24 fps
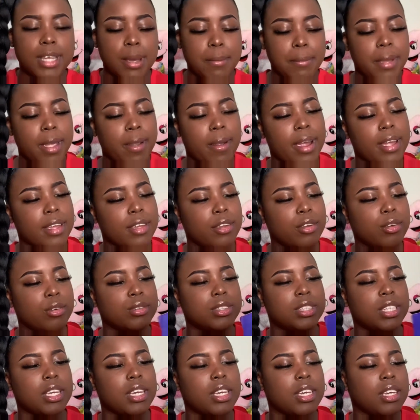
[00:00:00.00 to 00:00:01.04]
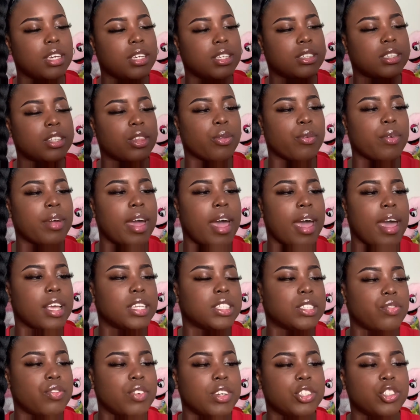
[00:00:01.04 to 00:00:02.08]
of hair I use is 3X
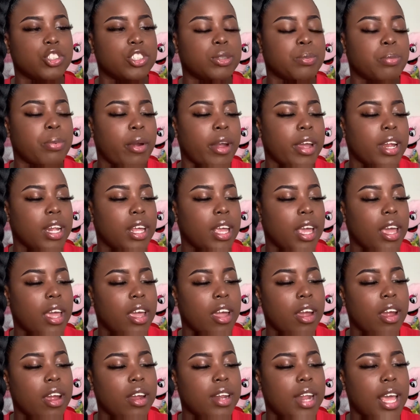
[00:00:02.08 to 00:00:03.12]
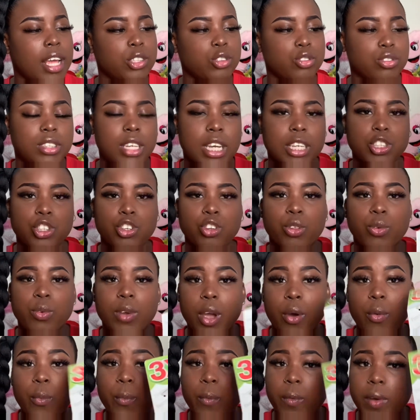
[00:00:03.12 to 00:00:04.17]
Features Braiding Hair Natural Texture
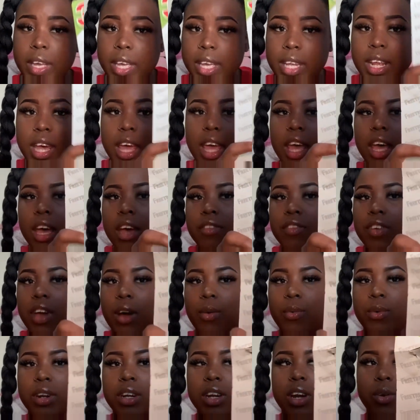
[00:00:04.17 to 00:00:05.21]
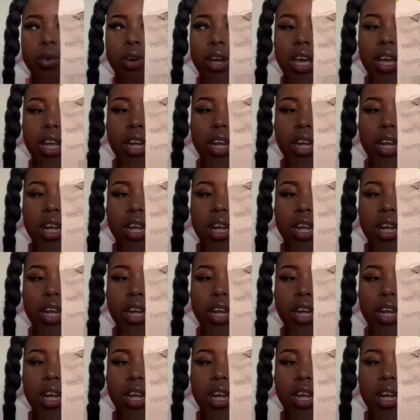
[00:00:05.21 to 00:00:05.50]
301 if y'all want to go get